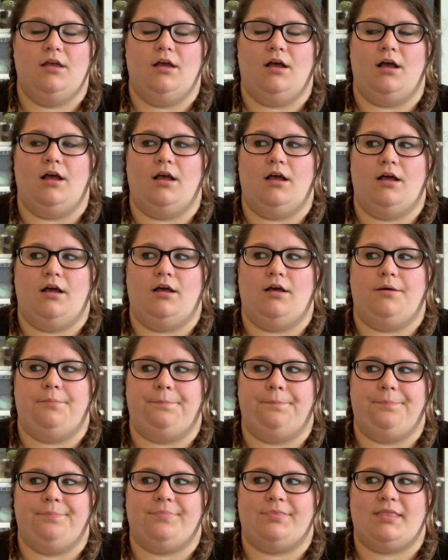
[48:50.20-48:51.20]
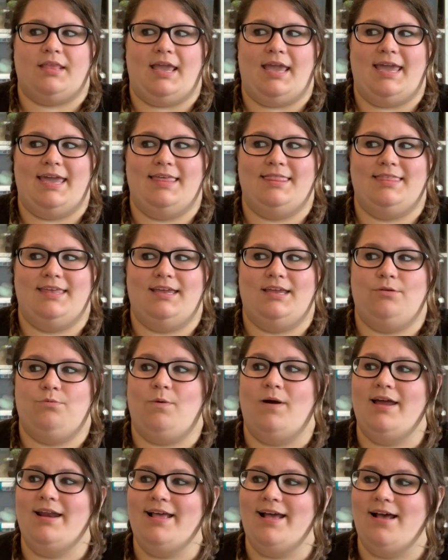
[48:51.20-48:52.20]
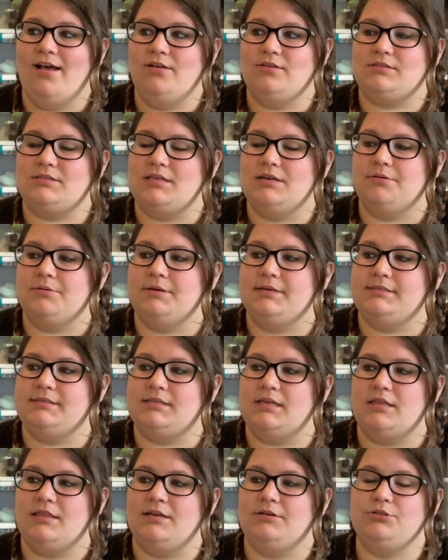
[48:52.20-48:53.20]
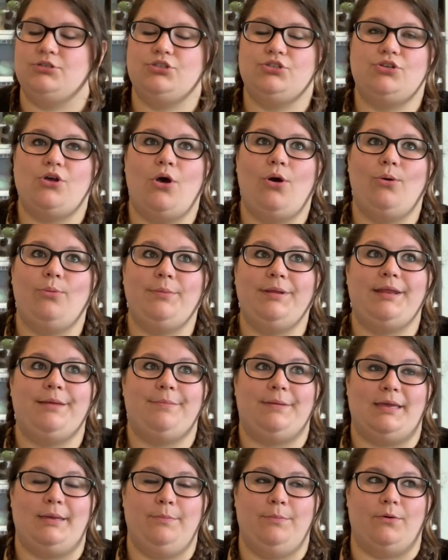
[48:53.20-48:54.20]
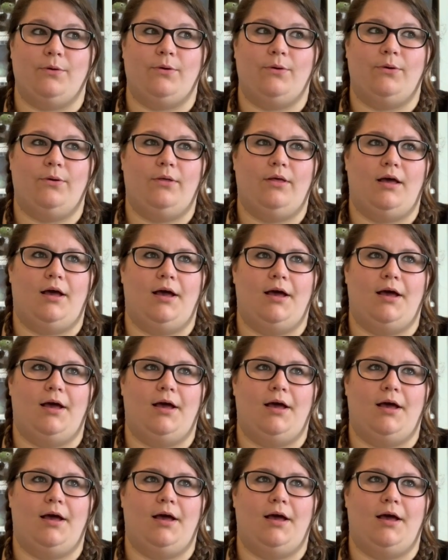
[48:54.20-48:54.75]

And then what else? There's so many people.